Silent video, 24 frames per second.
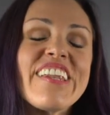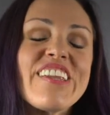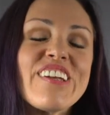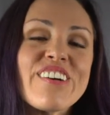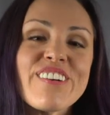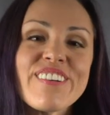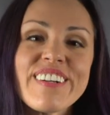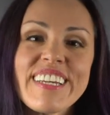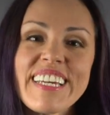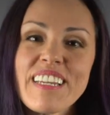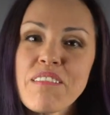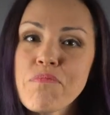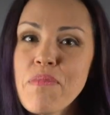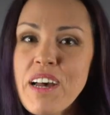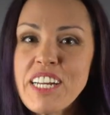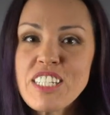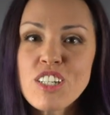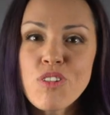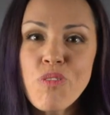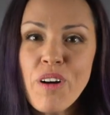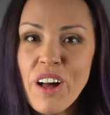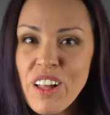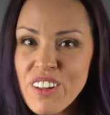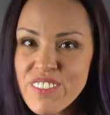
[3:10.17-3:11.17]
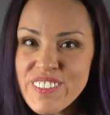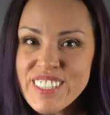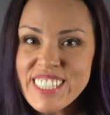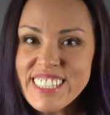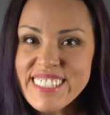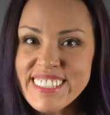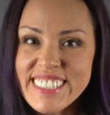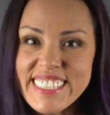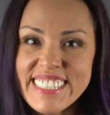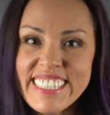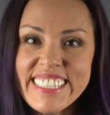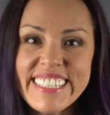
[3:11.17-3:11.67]
During my 12
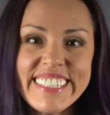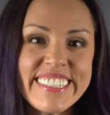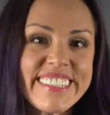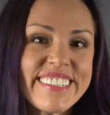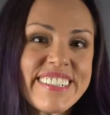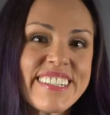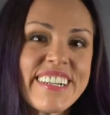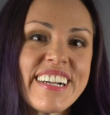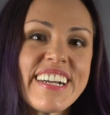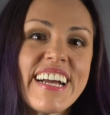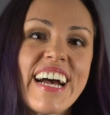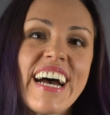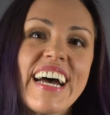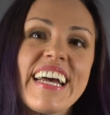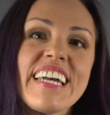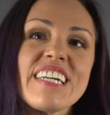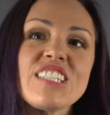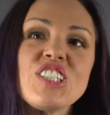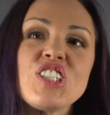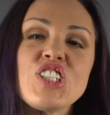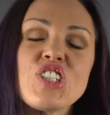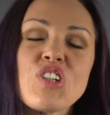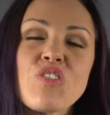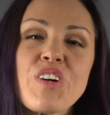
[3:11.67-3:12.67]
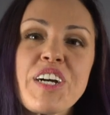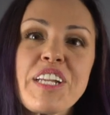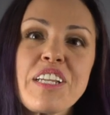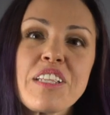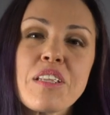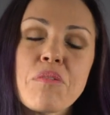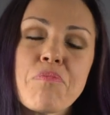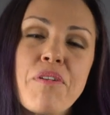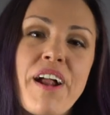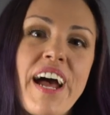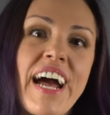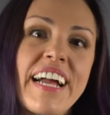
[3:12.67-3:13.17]
years here, I
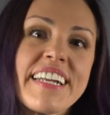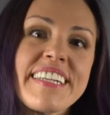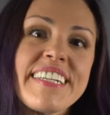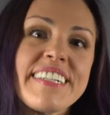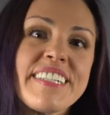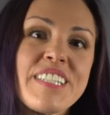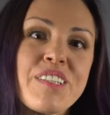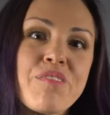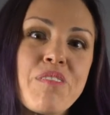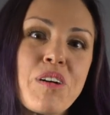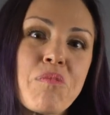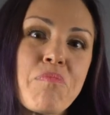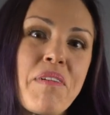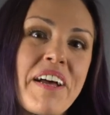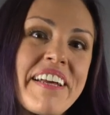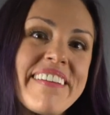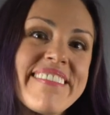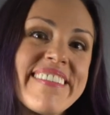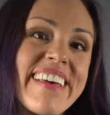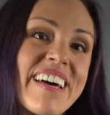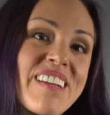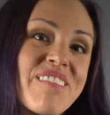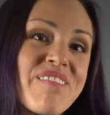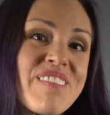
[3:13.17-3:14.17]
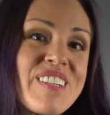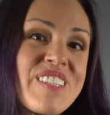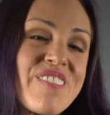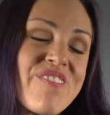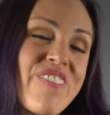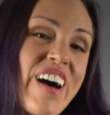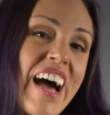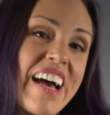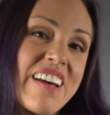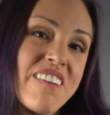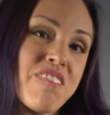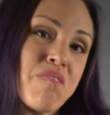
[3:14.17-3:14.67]
joined the practice when my son was
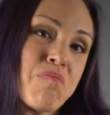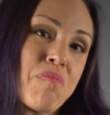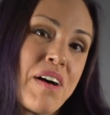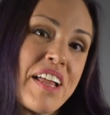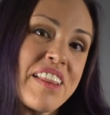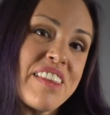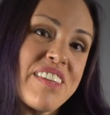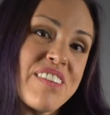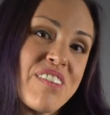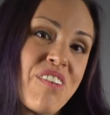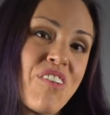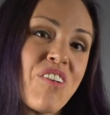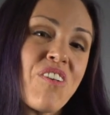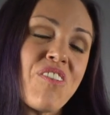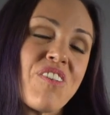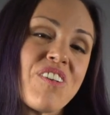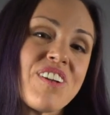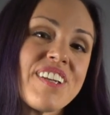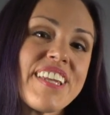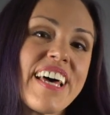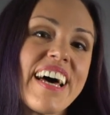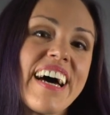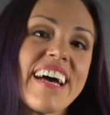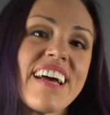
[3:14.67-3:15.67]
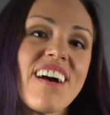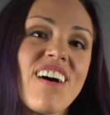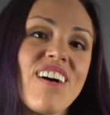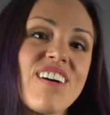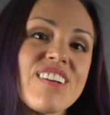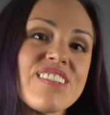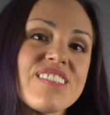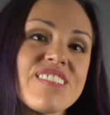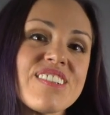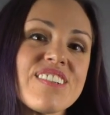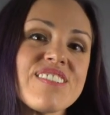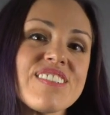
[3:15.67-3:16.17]
5 months old. I
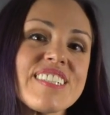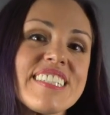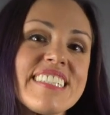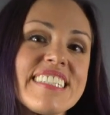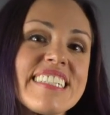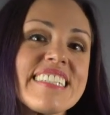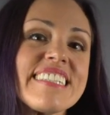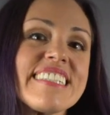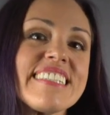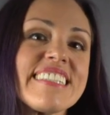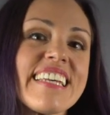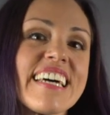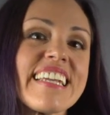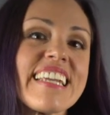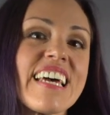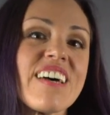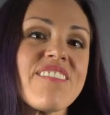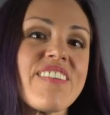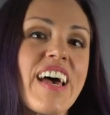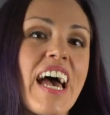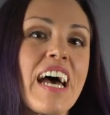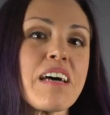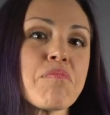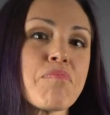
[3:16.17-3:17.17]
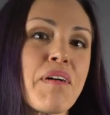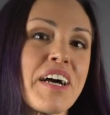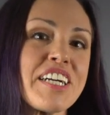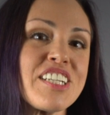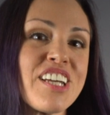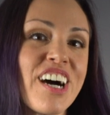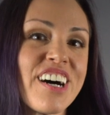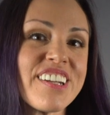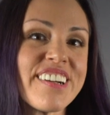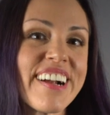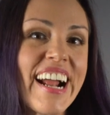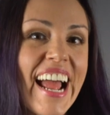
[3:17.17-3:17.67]
also since then have had my
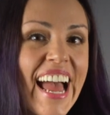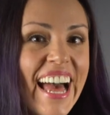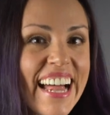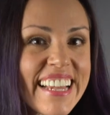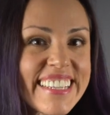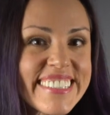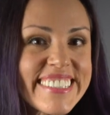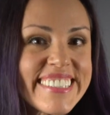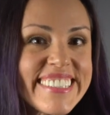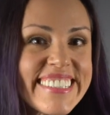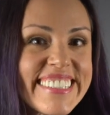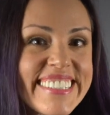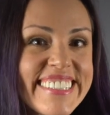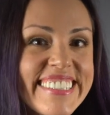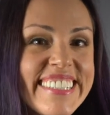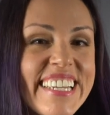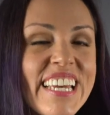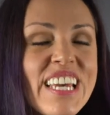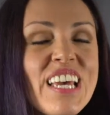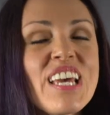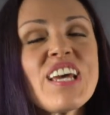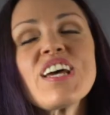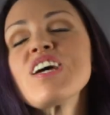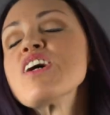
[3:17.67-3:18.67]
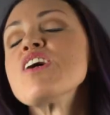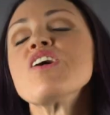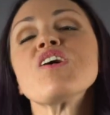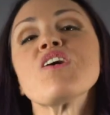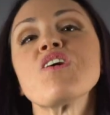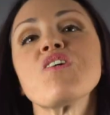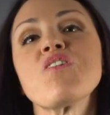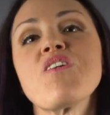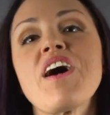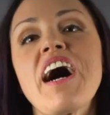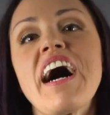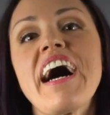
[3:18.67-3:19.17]
daughter Allison,
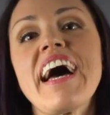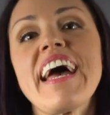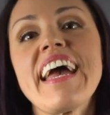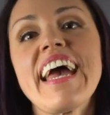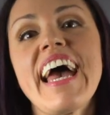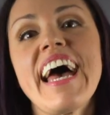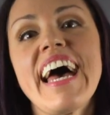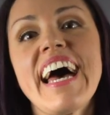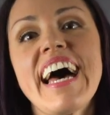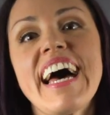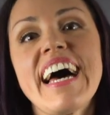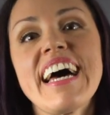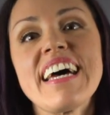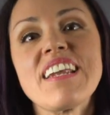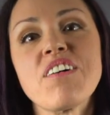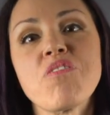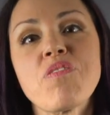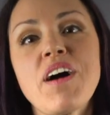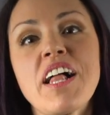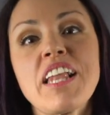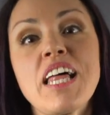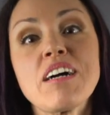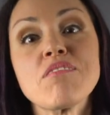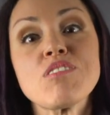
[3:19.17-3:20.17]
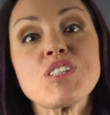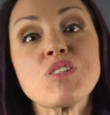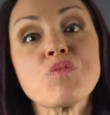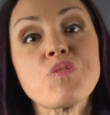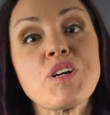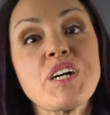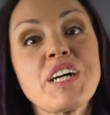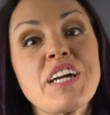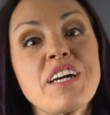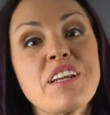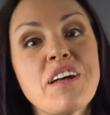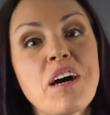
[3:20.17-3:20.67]
who I had while I was
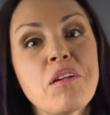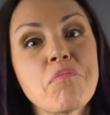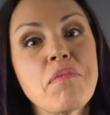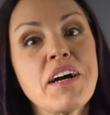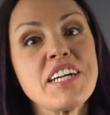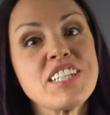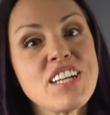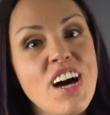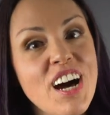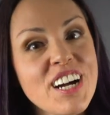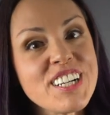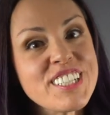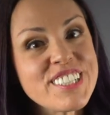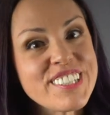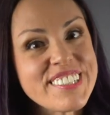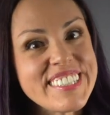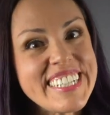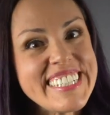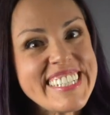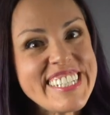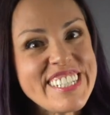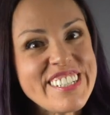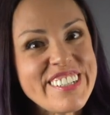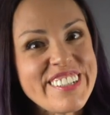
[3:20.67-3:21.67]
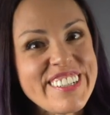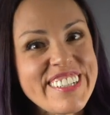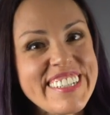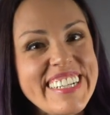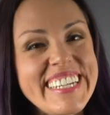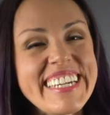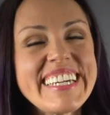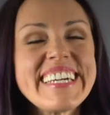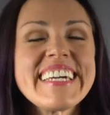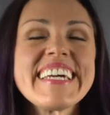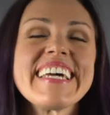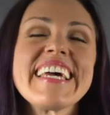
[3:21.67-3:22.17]
working on my doctorate
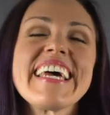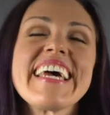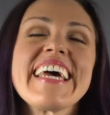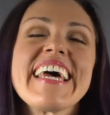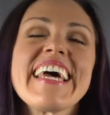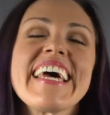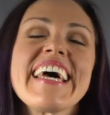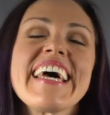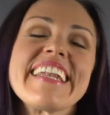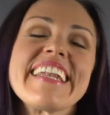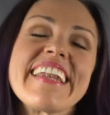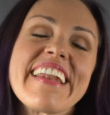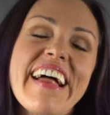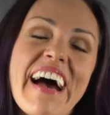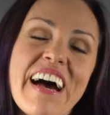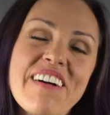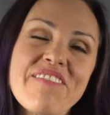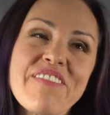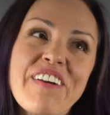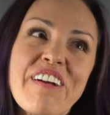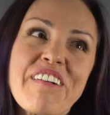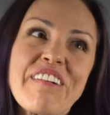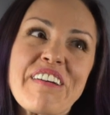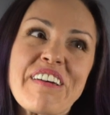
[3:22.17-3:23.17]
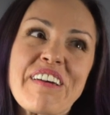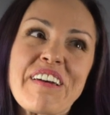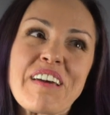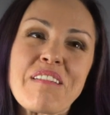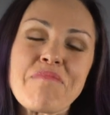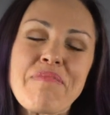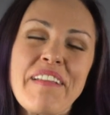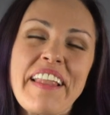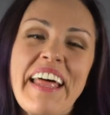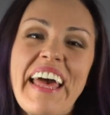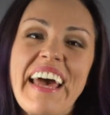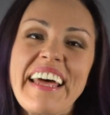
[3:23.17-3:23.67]
degree. Not very
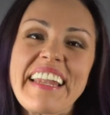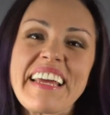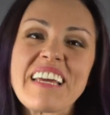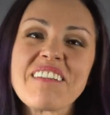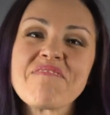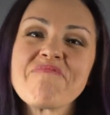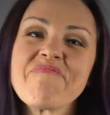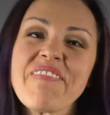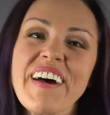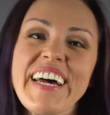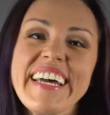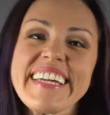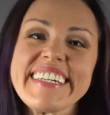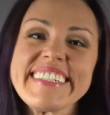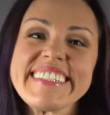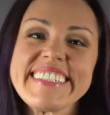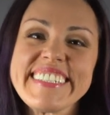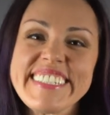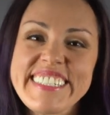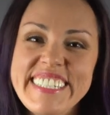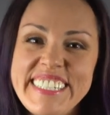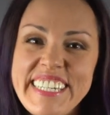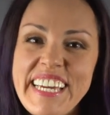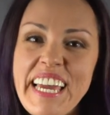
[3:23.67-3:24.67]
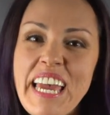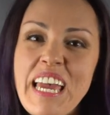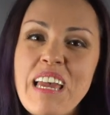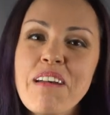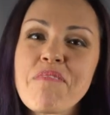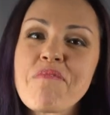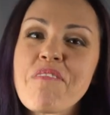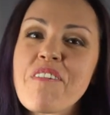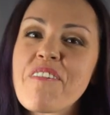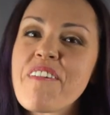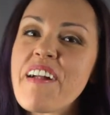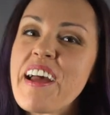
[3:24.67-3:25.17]
good planning, but she
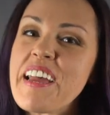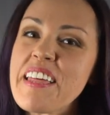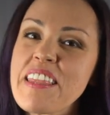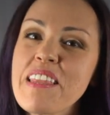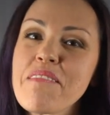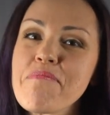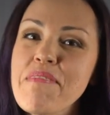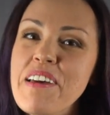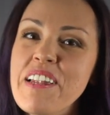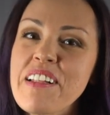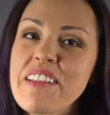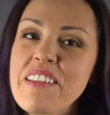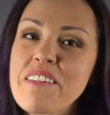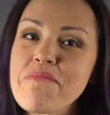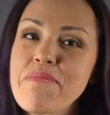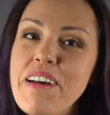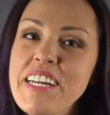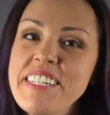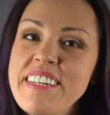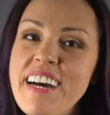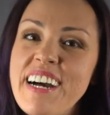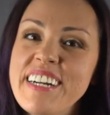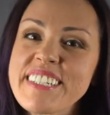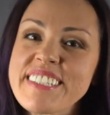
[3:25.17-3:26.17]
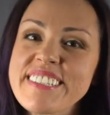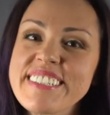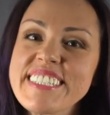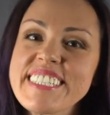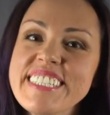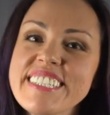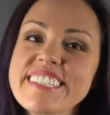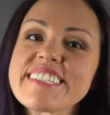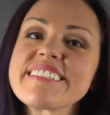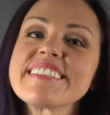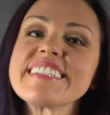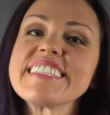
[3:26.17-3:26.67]
came right in the middle of my
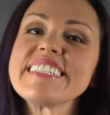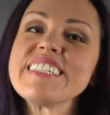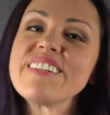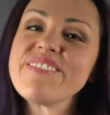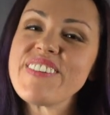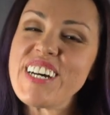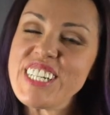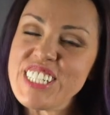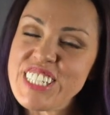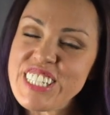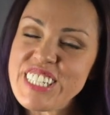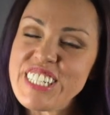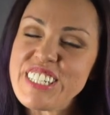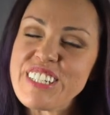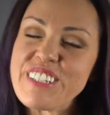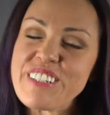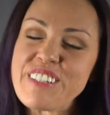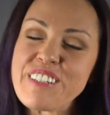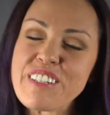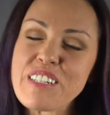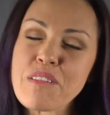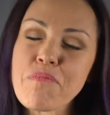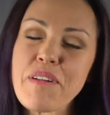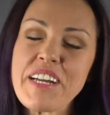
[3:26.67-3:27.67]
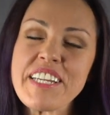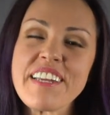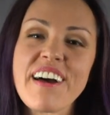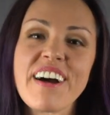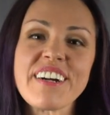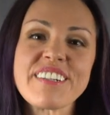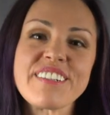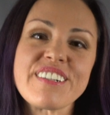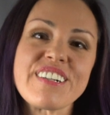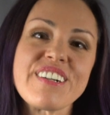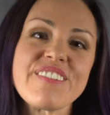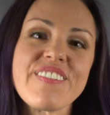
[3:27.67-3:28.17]
doctorate degree, eventually earned my
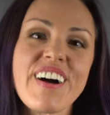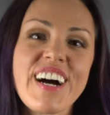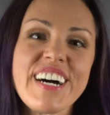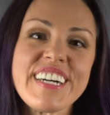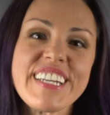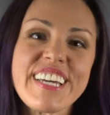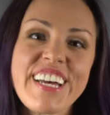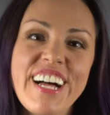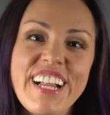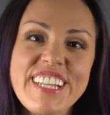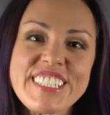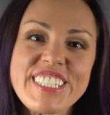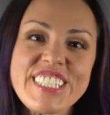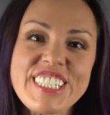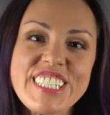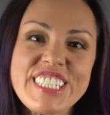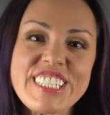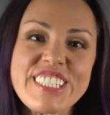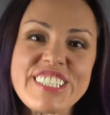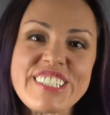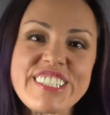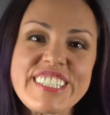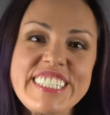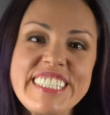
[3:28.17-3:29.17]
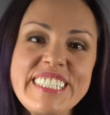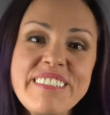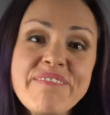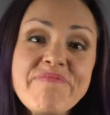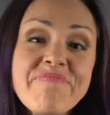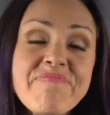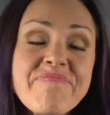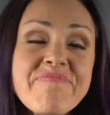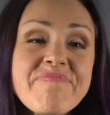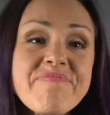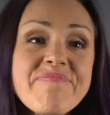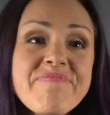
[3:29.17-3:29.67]
Doctor of Audiology degree.